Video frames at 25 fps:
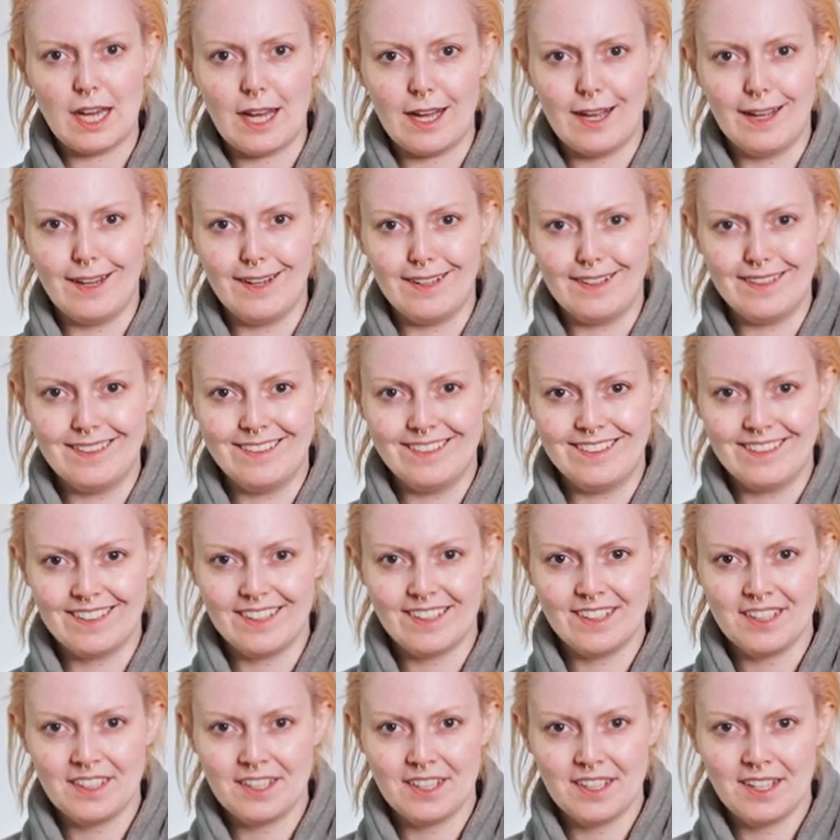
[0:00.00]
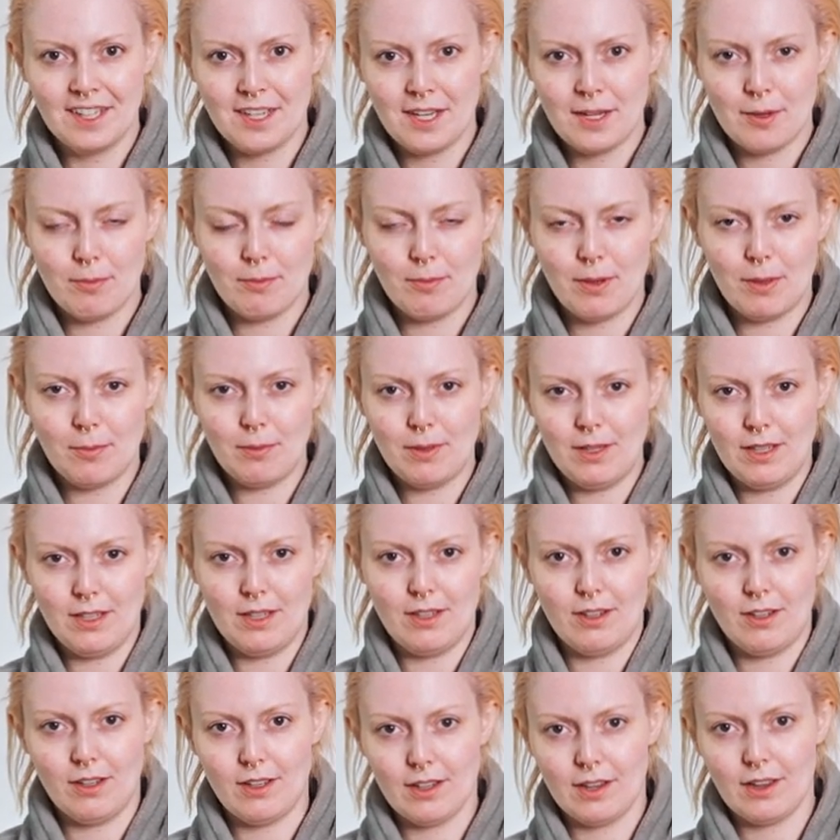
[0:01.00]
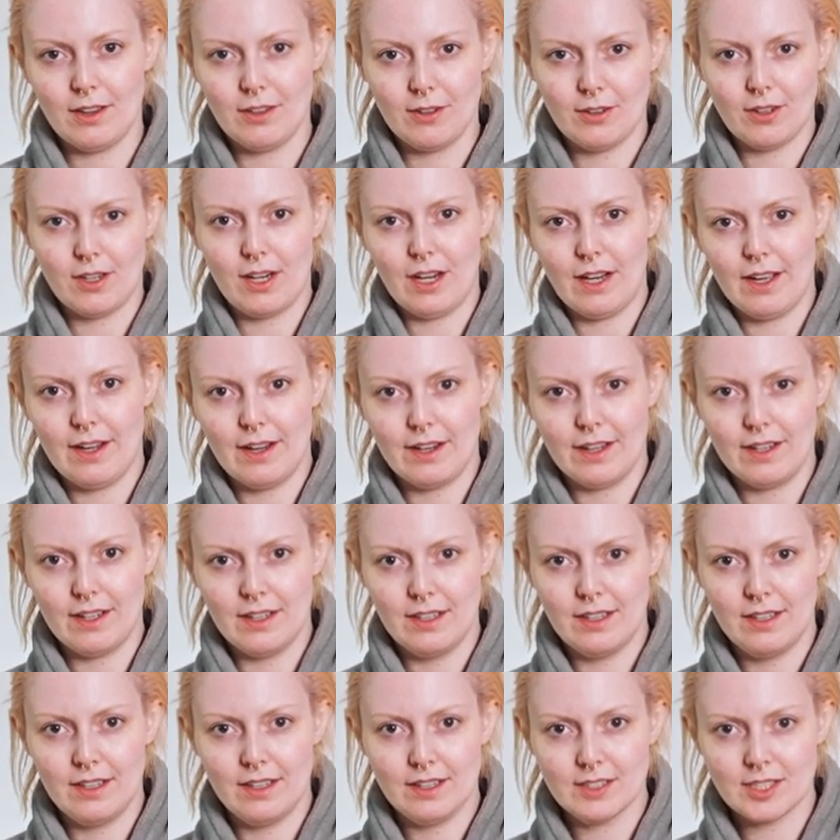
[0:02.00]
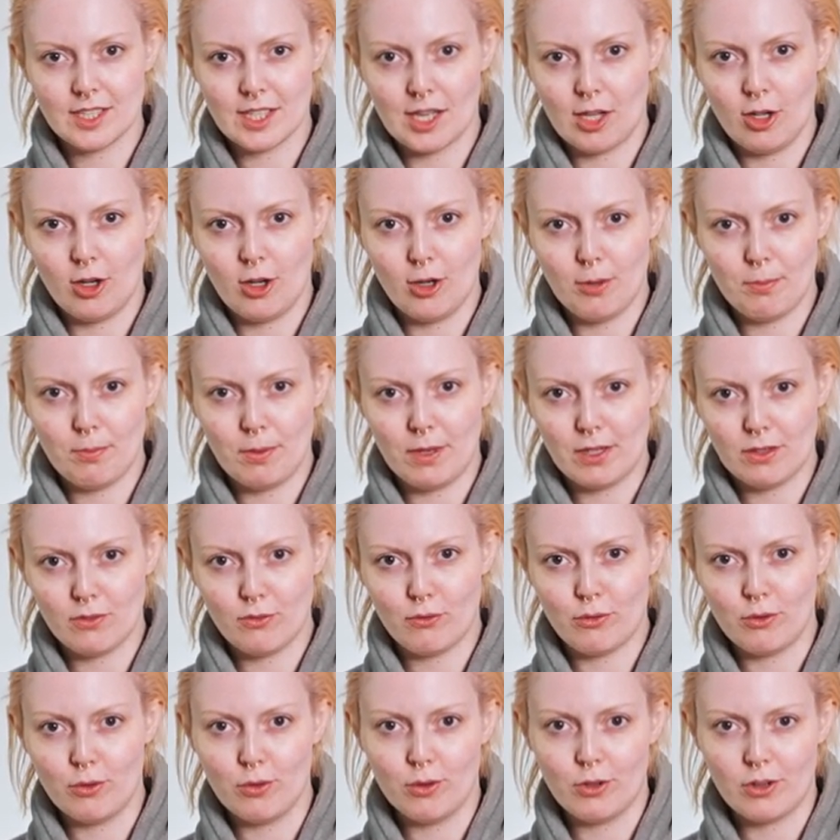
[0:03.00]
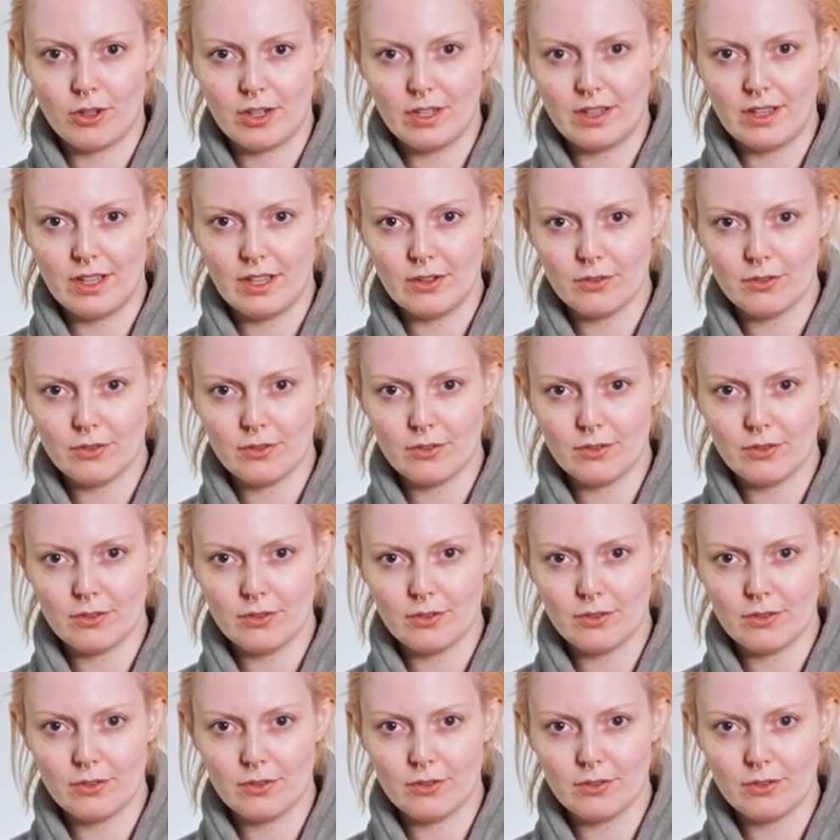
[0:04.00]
and maybe not look like a slob at 4 in the